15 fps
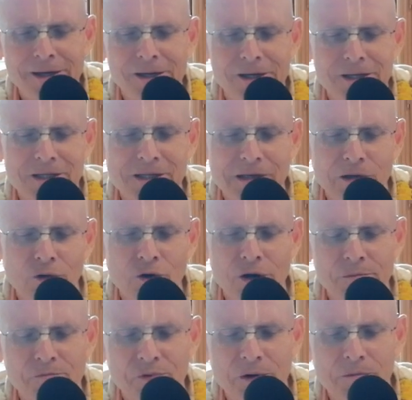Haridas,
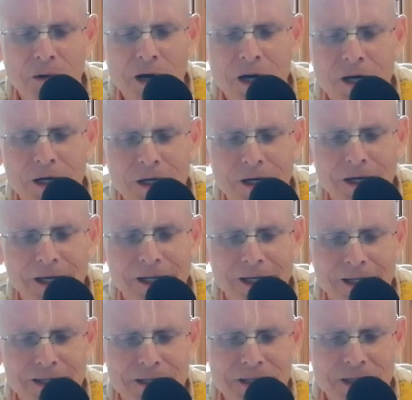Lord Brahma,
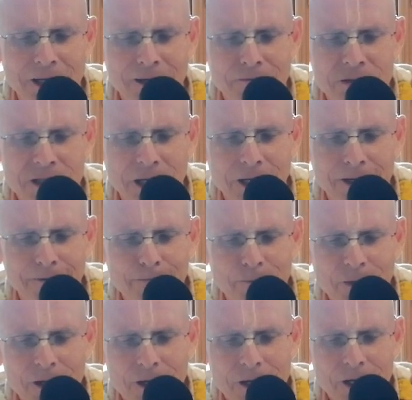and at the same
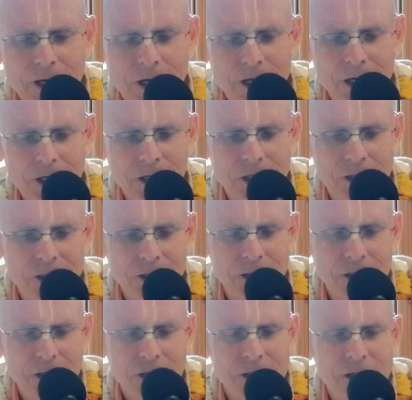time,
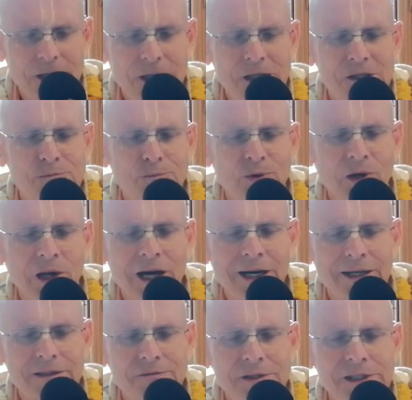uh, he is
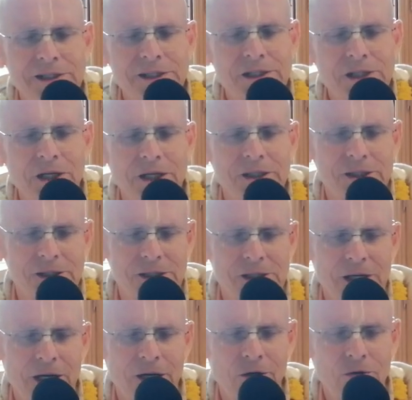Prahlad. We
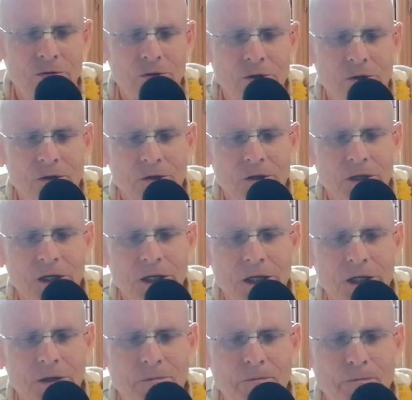discussed how,
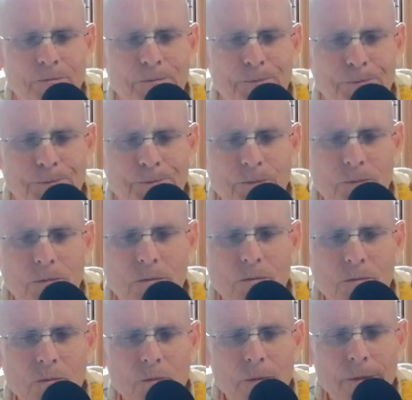uh,
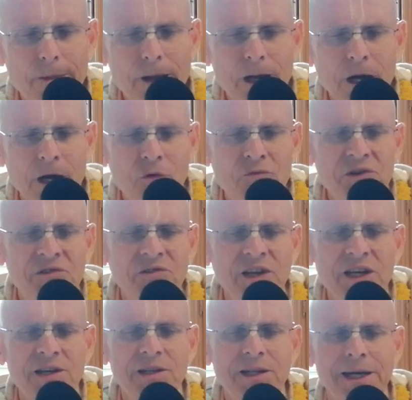how we
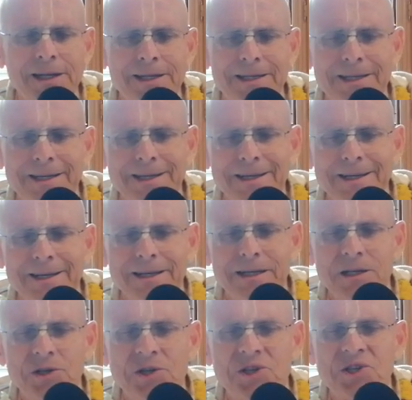think that
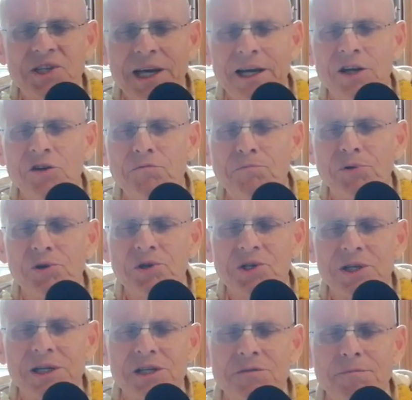the second
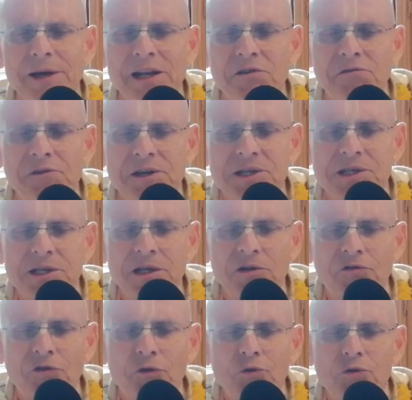person is
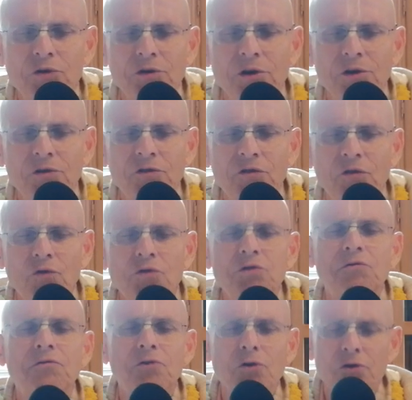manifesting through the, through
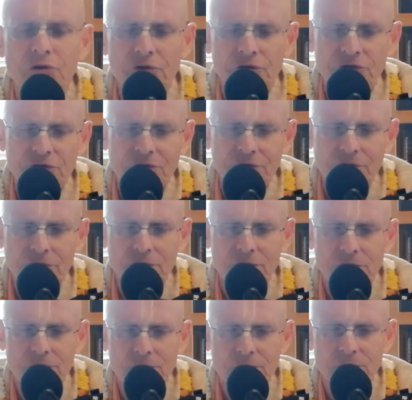the
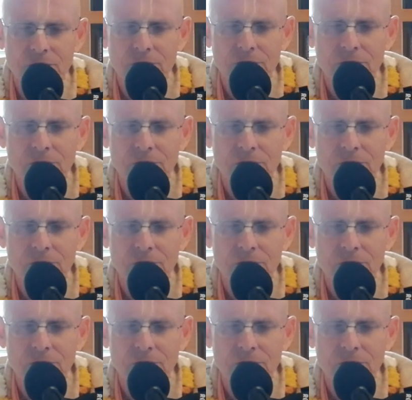first,